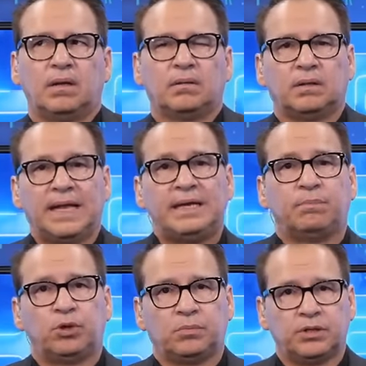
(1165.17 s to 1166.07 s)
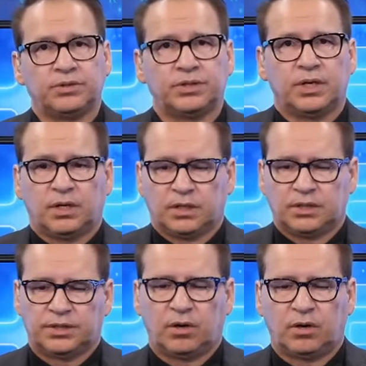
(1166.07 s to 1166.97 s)
late boomers,
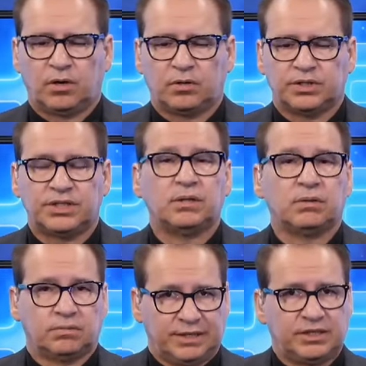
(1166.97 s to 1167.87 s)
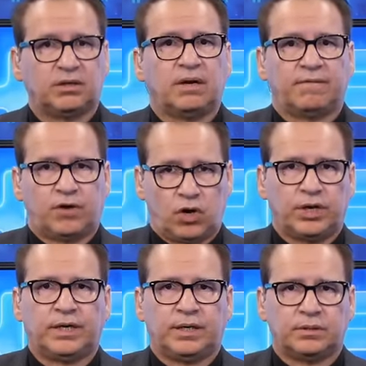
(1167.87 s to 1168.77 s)
because they still have
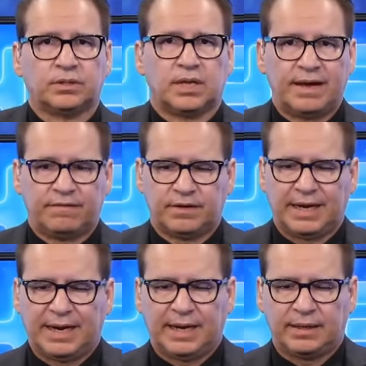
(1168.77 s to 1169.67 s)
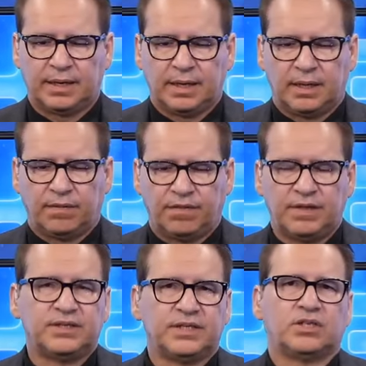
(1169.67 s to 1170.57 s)
earning years left, and
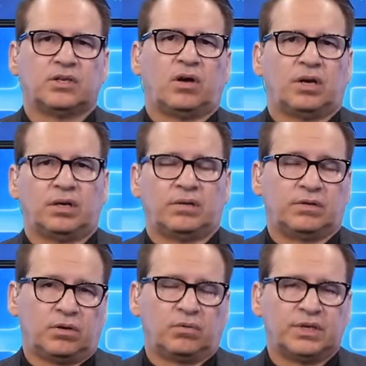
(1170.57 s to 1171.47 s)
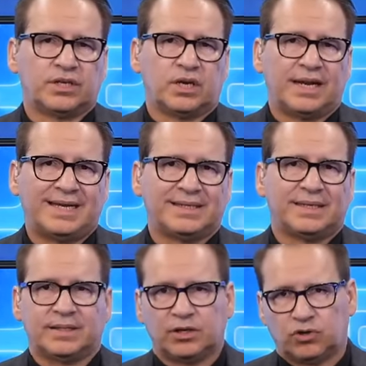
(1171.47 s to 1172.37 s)
this isn't on, you know, a risk on
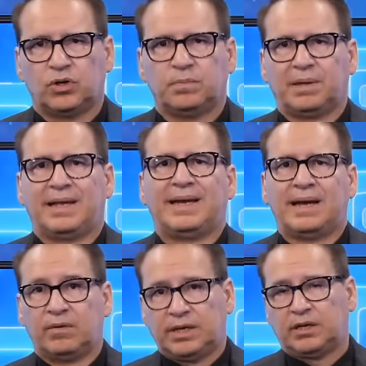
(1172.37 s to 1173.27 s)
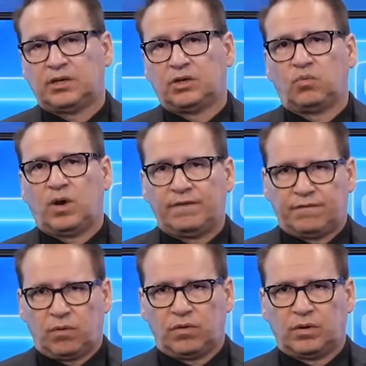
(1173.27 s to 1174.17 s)
asset that could play out in a good way
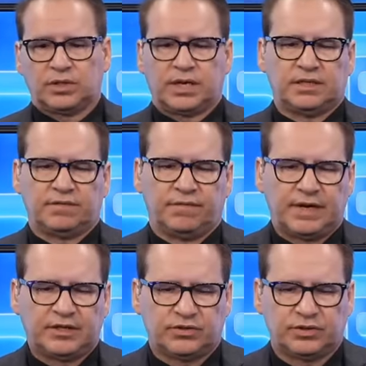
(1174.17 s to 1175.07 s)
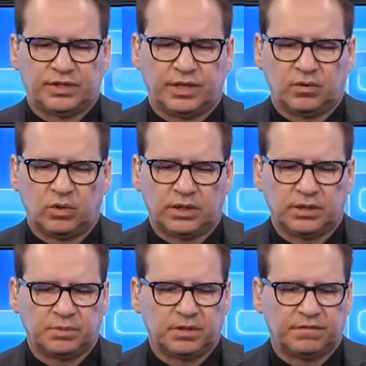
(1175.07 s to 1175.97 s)
for those kinds of investors that are willing to
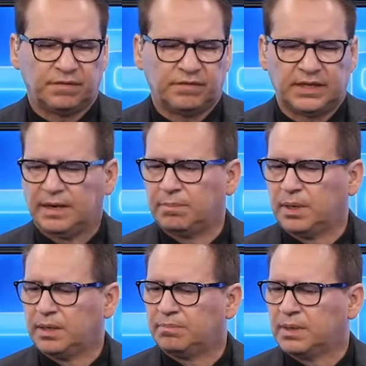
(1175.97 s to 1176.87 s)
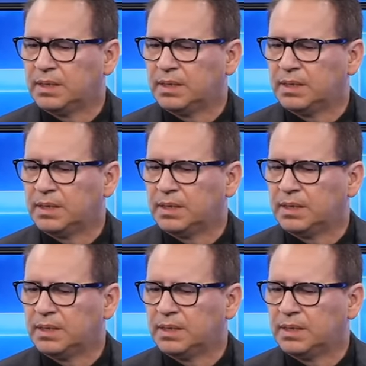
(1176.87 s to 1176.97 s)
put a $50,000 bun